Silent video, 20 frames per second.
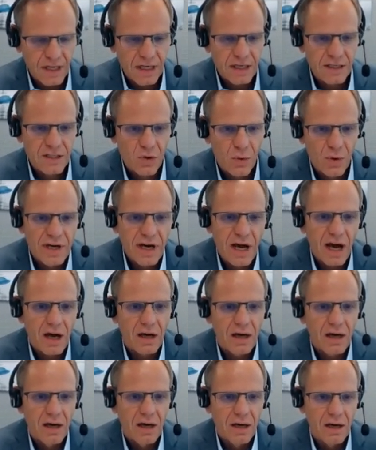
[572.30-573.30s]
And so, that's
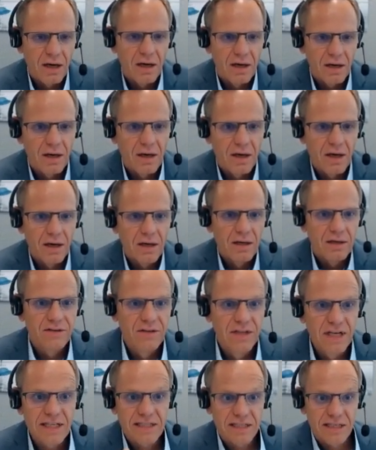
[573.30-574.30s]
3.0, like
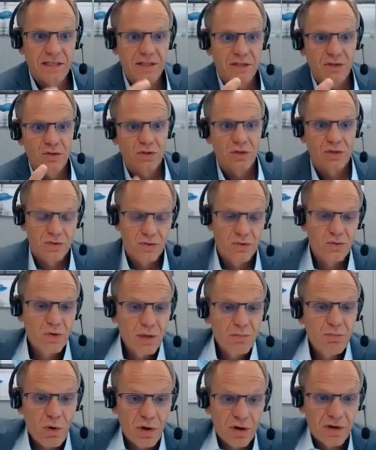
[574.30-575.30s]
industry
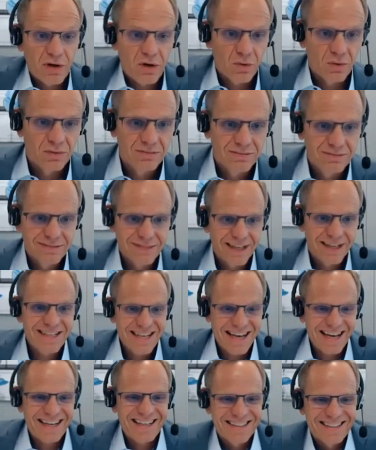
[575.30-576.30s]
3.0.
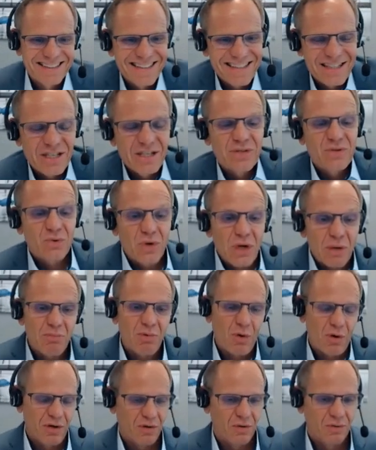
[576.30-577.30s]
Exactly. This is
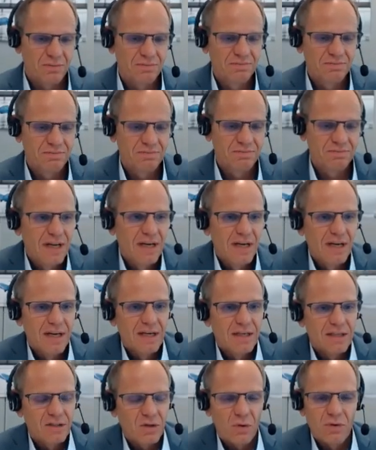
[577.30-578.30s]
3.0.
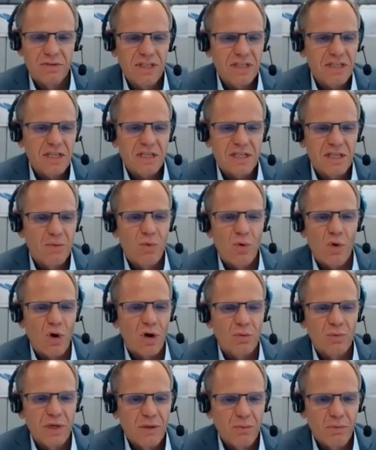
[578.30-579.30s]
So this is the
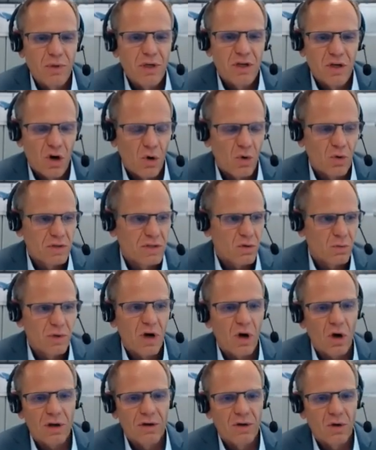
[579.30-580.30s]
world we, we know. So we
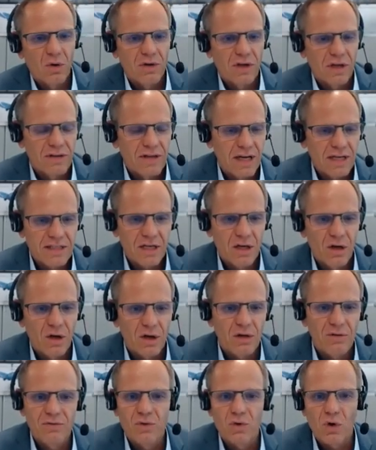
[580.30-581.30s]
all know that there's a lot
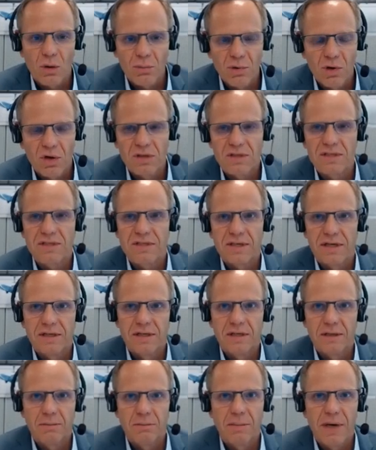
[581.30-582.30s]
of robots
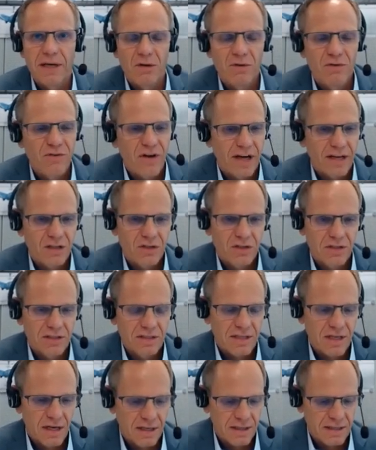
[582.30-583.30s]
in manufacturing
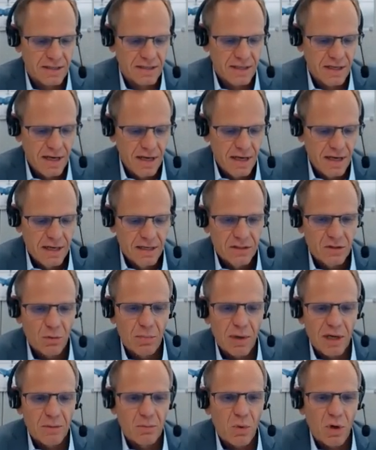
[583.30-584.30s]
sites. So,
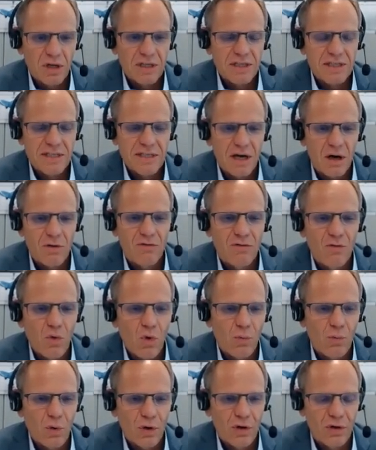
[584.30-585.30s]
but what is now
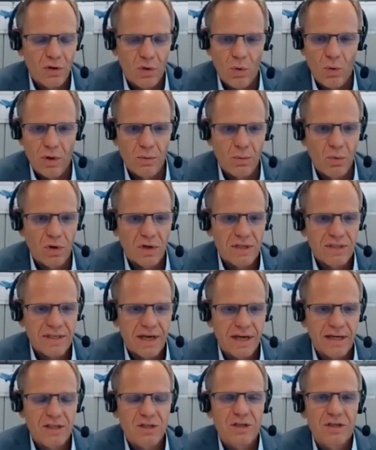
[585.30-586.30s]
4.0 and what is
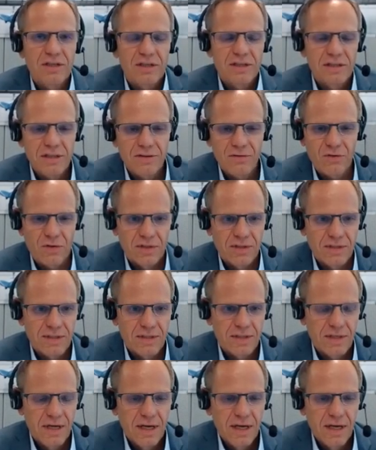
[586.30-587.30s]
actually the
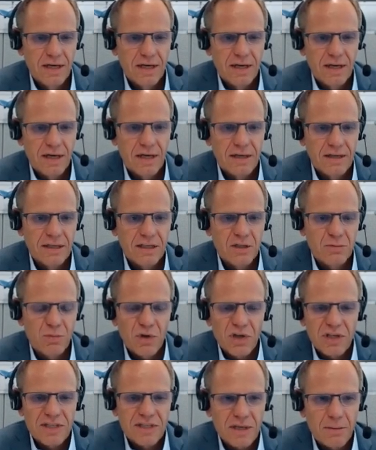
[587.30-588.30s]
difference? And it's
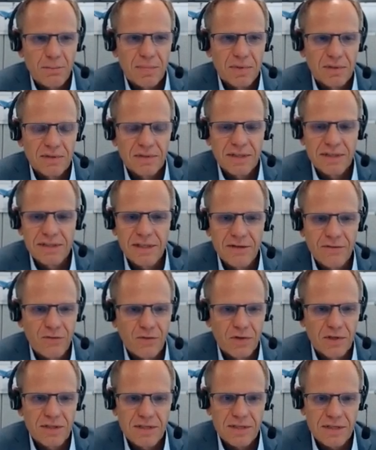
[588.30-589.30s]
pretty simple. The
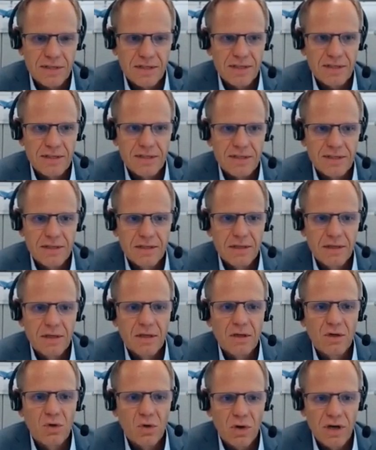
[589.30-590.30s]
difference is
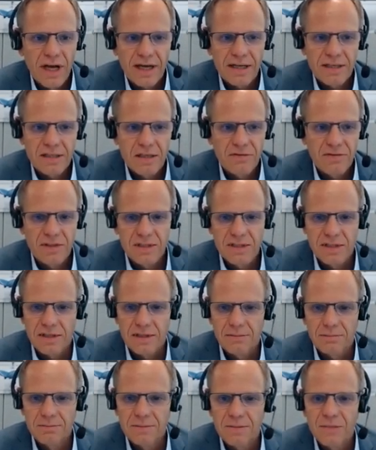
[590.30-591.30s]

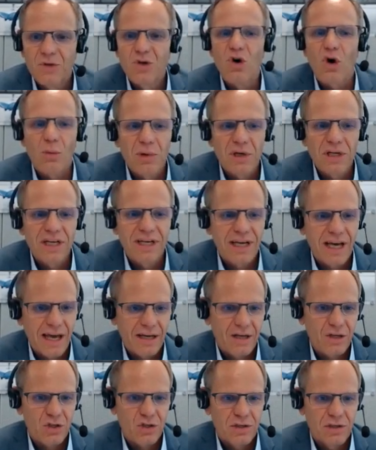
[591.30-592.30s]
connectivity,
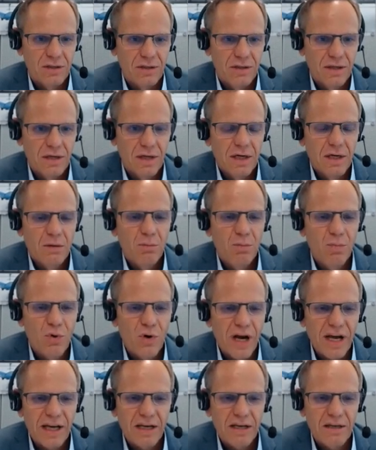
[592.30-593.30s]
communication,
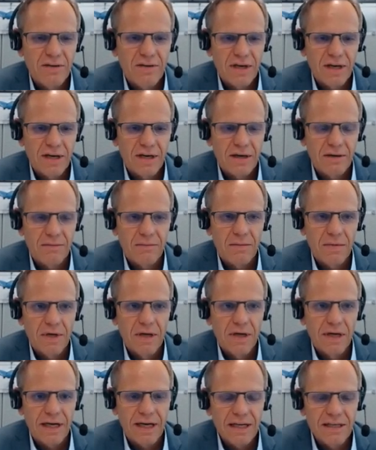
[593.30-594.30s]
bringing the
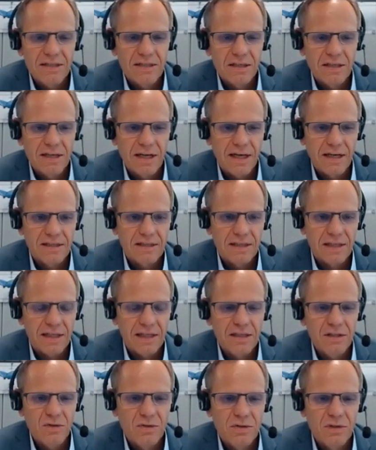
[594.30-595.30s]
internet
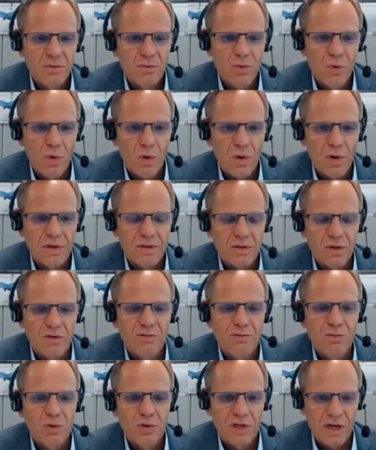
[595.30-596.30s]
into the world
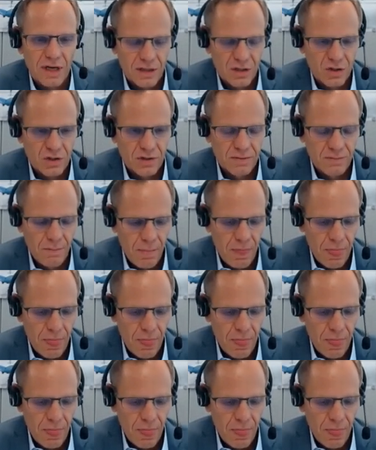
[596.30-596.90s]
of production.